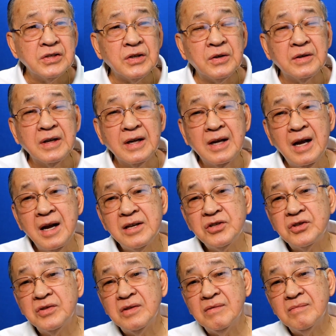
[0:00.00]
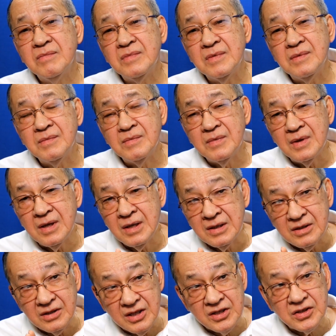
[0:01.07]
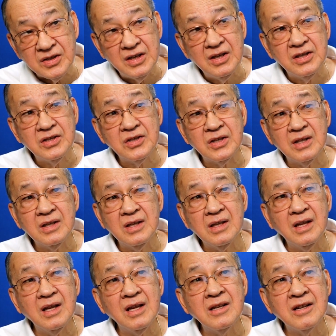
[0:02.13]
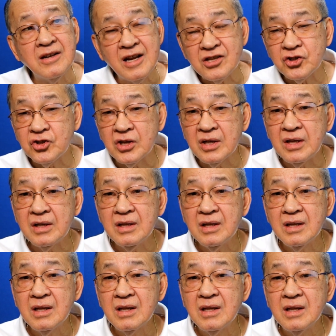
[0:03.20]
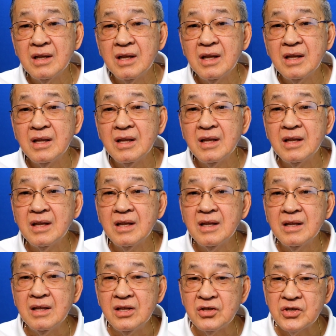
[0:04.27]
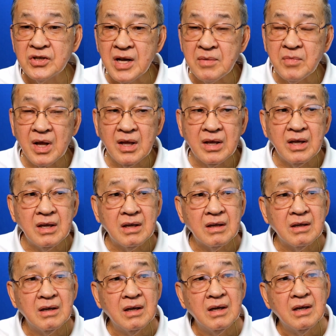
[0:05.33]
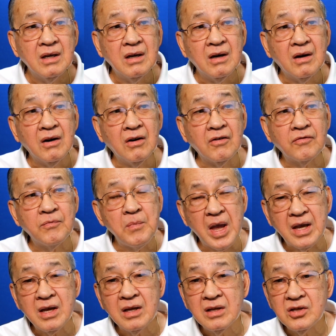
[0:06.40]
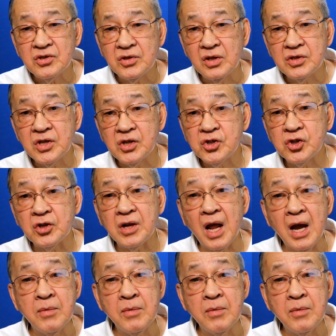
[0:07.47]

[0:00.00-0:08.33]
So guys, this is in a nutshell the summary of making this decision.